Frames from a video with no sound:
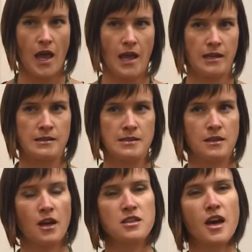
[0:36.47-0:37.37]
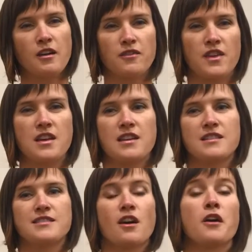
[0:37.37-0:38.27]
And cartography
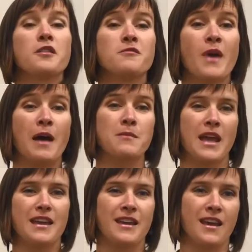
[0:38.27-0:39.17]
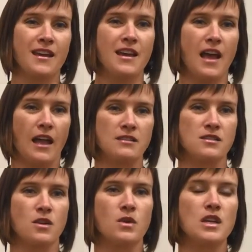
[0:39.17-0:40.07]
is the art of map making. And
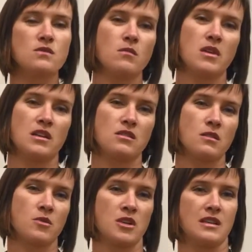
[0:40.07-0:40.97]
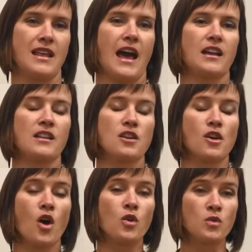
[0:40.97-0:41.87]
so each woman interpreted that in
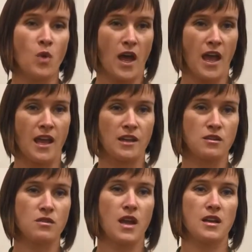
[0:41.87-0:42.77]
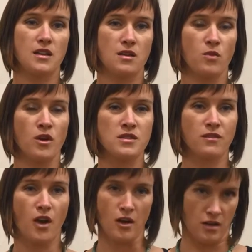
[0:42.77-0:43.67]
their own way and created
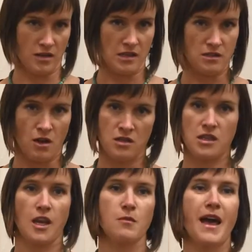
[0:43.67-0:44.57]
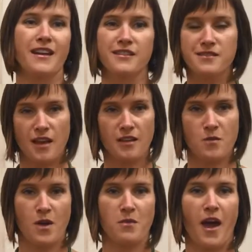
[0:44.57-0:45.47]
works of art on these large scale panels like
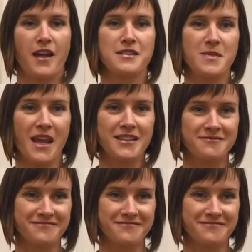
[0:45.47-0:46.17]
the one behind me.